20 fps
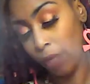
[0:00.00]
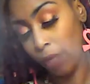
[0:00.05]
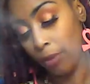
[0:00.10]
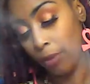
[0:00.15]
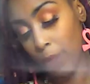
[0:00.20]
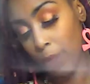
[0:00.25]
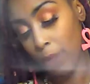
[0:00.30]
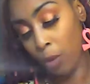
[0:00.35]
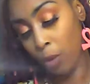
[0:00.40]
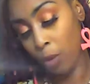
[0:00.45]
the
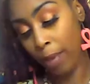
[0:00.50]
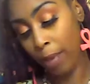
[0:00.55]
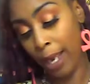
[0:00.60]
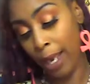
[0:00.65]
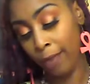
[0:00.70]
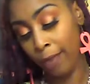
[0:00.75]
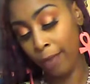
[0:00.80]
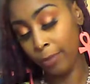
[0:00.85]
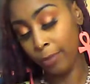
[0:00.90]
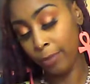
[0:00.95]
middle
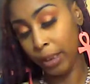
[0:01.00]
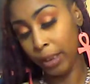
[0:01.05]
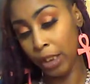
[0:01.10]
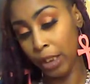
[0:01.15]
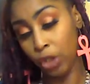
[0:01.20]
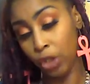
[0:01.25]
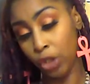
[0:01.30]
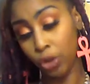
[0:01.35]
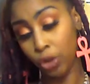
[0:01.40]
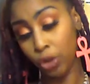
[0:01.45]
path,
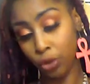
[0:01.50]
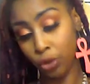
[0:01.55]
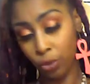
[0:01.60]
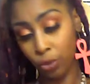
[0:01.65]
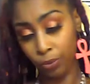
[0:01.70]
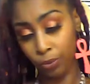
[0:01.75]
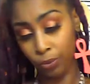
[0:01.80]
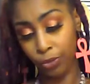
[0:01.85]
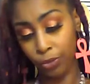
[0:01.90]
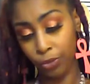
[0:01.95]
potential.
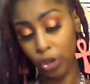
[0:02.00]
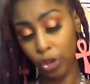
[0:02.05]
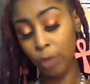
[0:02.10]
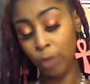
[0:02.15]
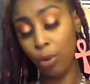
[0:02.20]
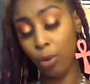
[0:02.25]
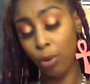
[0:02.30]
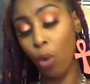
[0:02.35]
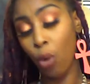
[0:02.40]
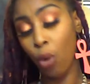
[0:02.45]
She's
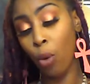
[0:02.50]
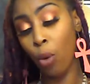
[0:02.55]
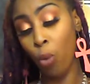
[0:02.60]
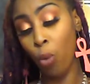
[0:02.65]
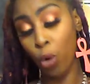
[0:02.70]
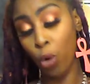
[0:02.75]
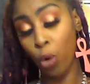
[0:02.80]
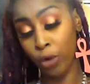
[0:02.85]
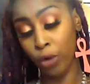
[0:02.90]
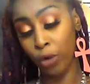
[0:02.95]
pouring
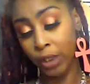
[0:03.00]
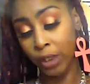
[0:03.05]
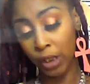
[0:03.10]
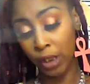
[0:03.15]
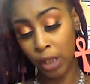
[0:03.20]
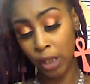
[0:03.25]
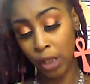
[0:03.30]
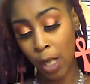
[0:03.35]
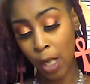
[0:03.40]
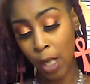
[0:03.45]
water into
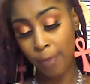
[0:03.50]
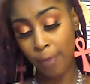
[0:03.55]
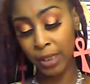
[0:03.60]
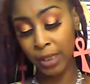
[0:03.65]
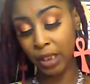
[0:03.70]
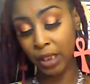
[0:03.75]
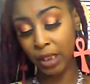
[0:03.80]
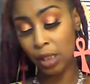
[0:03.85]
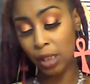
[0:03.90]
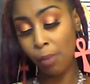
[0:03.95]
the cup. There's
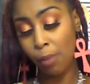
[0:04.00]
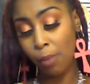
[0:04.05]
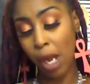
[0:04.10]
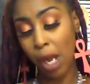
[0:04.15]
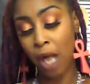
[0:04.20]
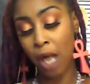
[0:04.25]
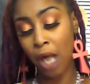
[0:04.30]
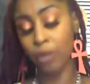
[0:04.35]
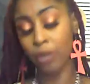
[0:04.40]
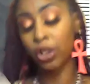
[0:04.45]
some
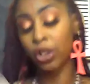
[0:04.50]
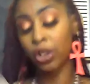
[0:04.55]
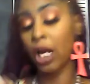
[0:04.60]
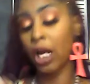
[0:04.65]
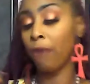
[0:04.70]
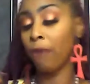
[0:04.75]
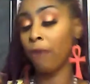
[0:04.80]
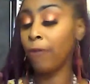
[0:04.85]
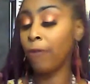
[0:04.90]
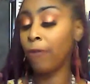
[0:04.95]
behind her. She got
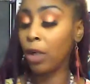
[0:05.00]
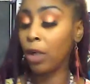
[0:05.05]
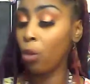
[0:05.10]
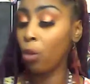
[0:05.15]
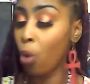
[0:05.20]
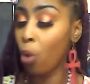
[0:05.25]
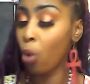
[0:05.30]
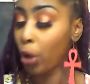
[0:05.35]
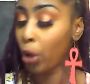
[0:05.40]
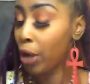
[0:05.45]
her feet in the
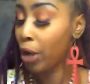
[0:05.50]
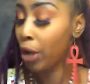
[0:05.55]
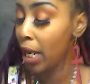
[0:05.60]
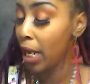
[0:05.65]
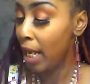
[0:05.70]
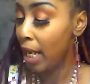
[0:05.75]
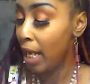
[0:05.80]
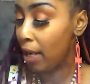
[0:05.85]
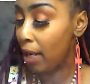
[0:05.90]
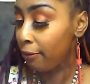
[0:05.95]
water,
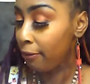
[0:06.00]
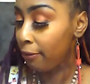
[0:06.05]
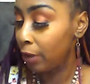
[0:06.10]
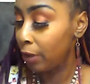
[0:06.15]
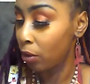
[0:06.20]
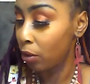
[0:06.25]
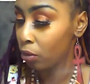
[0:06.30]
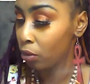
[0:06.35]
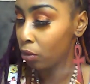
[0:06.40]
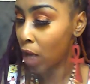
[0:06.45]
feet on
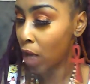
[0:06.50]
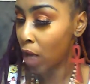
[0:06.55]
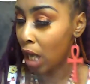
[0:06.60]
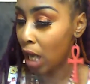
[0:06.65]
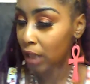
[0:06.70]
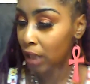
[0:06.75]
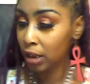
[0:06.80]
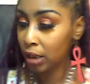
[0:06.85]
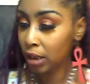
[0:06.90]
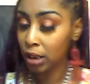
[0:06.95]
the
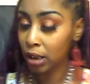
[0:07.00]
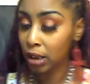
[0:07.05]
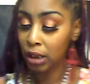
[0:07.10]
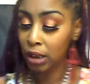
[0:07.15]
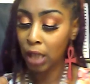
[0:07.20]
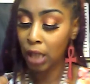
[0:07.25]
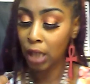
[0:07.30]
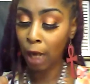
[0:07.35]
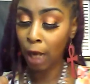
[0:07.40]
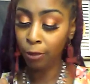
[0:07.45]
rocks. There's
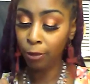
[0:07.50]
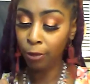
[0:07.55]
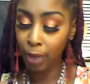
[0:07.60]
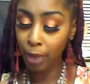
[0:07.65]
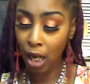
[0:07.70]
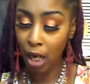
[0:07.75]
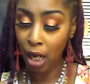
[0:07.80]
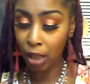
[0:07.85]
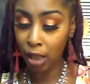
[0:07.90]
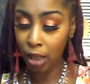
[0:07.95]
life
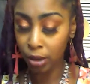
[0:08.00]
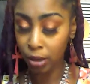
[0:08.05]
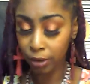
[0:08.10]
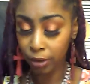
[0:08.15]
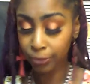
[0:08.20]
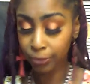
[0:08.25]
behind her.